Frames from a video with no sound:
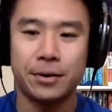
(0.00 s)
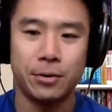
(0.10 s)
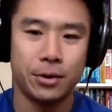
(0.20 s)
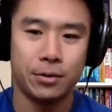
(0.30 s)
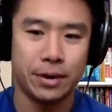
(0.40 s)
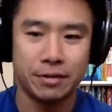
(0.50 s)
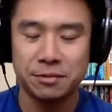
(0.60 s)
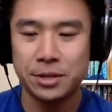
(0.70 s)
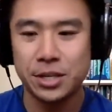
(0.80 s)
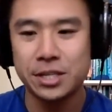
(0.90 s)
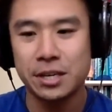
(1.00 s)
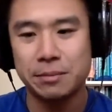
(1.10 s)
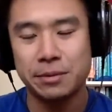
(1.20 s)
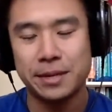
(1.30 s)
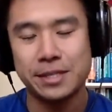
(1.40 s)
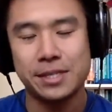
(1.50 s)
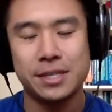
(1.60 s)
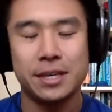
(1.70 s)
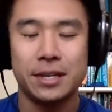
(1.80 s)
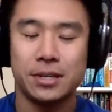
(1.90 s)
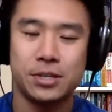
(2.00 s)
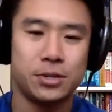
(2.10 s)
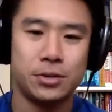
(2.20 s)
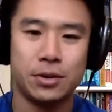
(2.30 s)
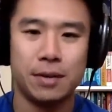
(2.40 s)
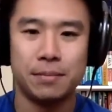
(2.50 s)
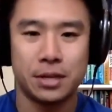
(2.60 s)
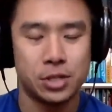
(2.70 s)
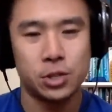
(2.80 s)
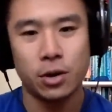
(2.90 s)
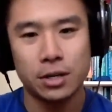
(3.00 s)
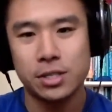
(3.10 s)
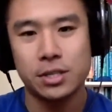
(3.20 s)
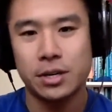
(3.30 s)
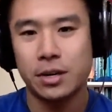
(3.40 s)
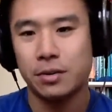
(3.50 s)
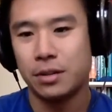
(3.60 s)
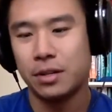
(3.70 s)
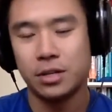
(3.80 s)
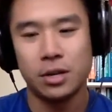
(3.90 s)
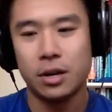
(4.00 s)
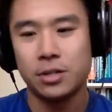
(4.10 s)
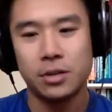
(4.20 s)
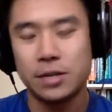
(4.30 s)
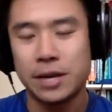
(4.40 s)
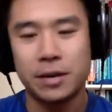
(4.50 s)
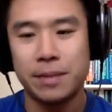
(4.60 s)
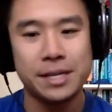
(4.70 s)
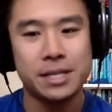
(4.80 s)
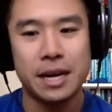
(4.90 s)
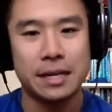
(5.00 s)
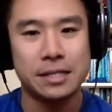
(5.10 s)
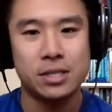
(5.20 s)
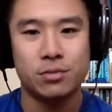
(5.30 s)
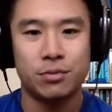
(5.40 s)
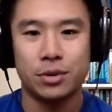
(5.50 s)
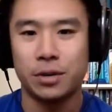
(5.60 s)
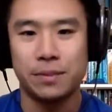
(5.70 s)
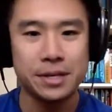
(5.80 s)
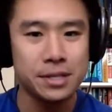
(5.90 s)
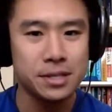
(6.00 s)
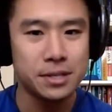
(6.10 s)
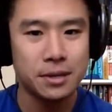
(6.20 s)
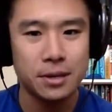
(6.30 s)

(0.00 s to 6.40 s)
or whatever Magenta implements to construct, you know, the alto, tenor, bass lines for your piece.